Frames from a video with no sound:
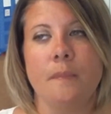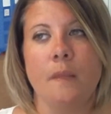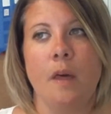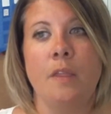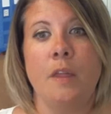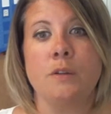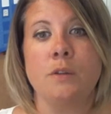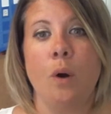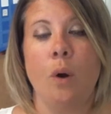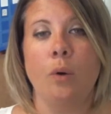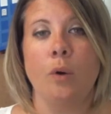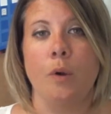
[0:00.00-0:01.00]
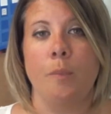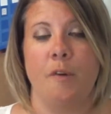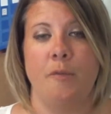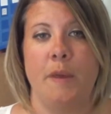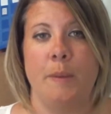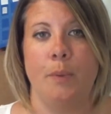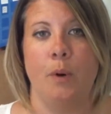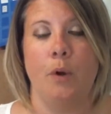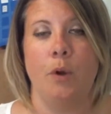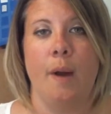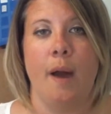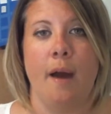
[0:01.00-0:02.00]
there's a whole group of people
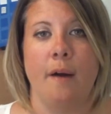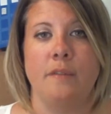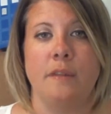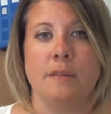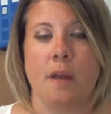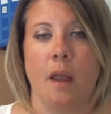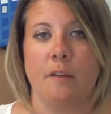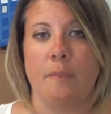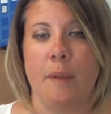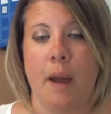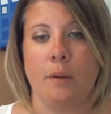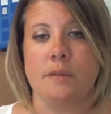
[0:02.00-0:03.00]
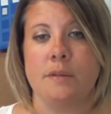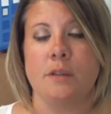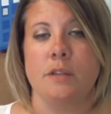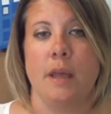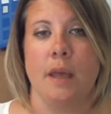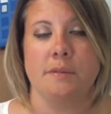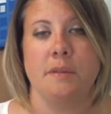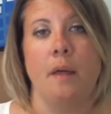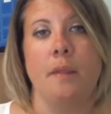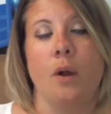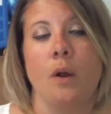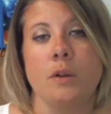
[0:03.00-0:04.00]
who have these kind of powers that she has.
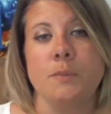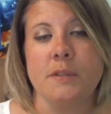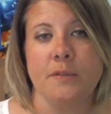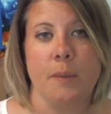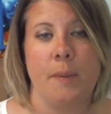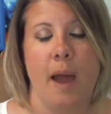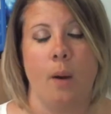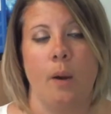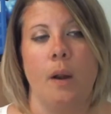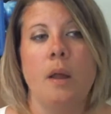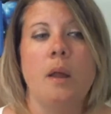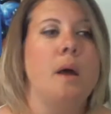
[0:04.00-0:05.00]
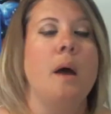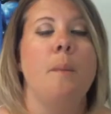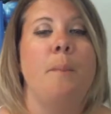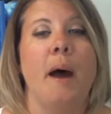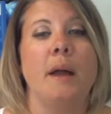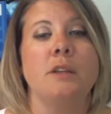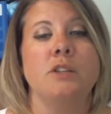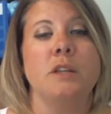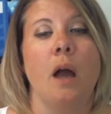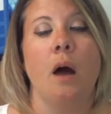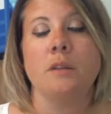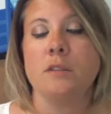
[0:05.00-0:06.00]
Not her specific power, but she
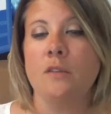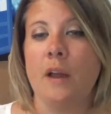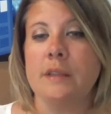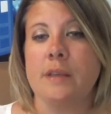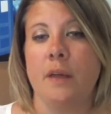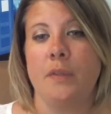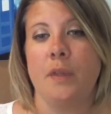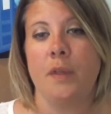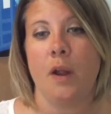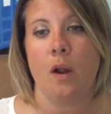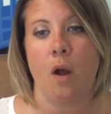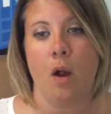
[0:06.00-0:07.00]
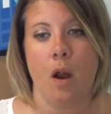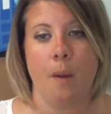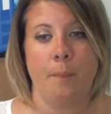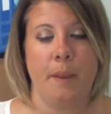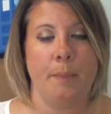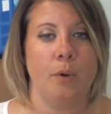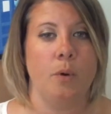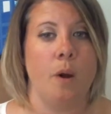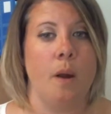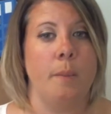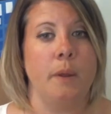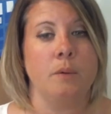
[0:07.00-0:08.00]
also finds out that there are people who
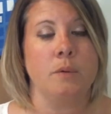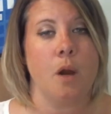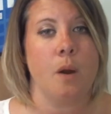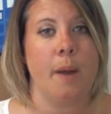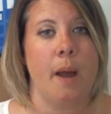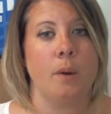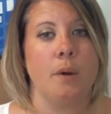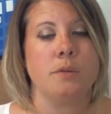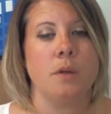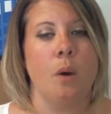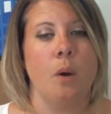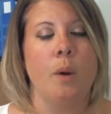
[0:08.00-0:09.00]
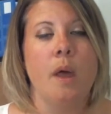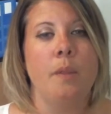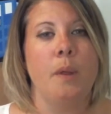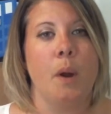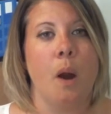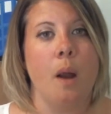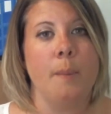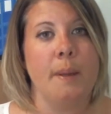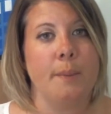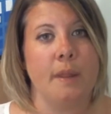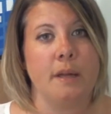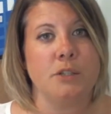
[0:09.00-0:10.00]
are immune to her power. So there are
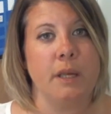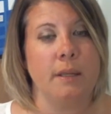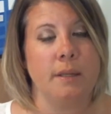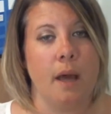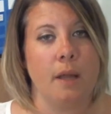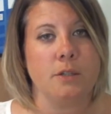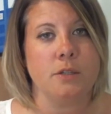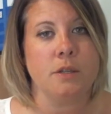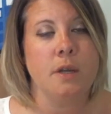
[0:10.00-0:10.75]
people that she can touch